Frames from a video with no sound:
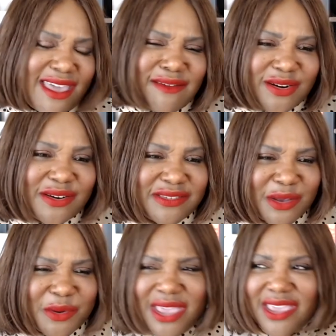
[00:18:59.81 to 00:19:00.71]
ever.
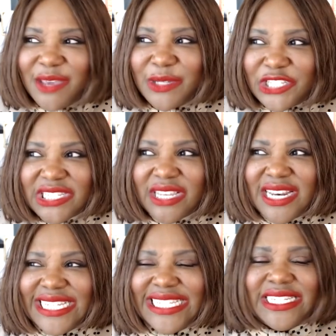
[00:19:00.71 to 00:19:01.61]
And so it was just
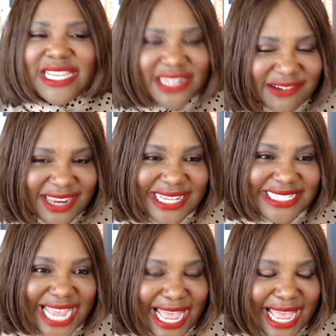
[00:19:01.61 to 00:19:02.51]
an exhilarating